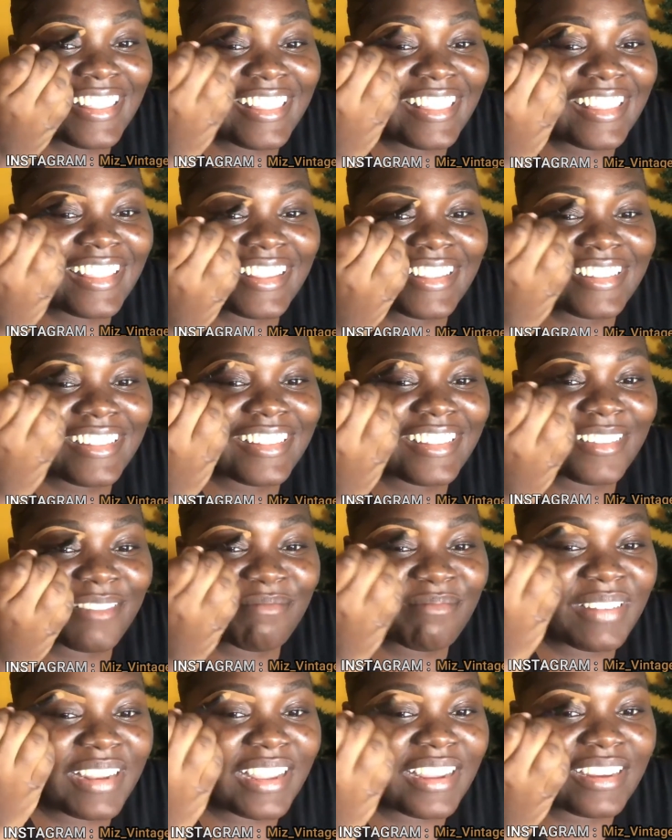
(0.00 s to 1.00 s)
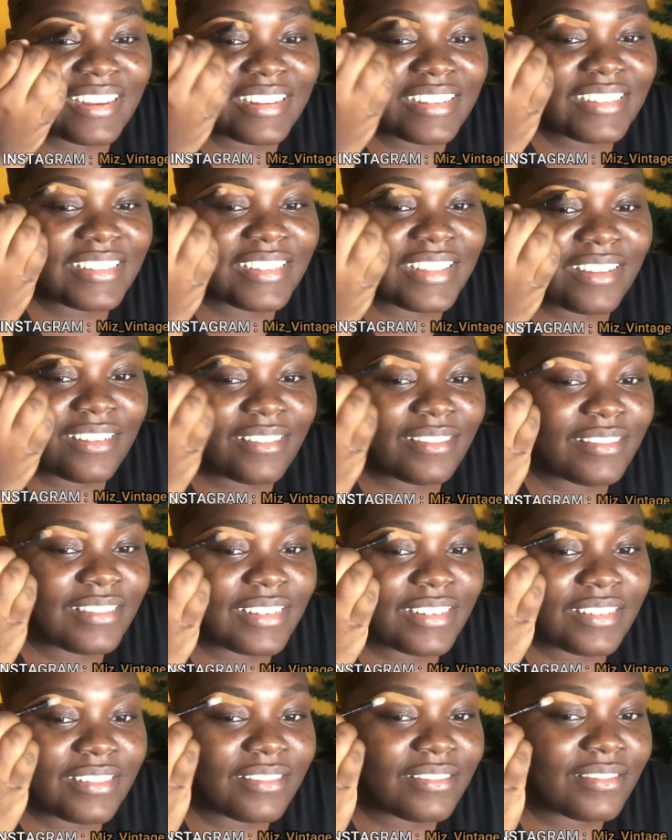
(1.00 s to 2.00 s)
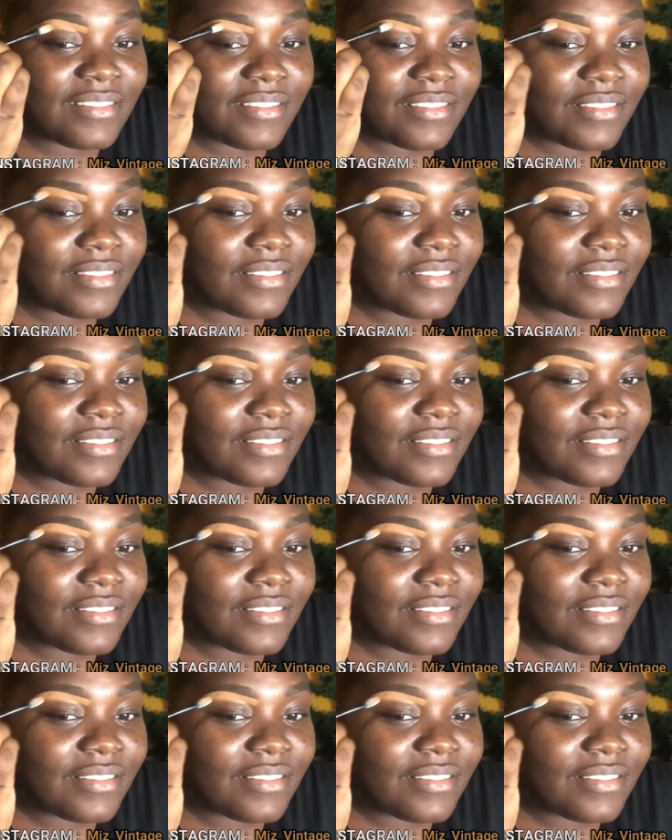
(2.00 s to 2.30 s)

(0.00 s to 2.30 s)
Let's blend this down now.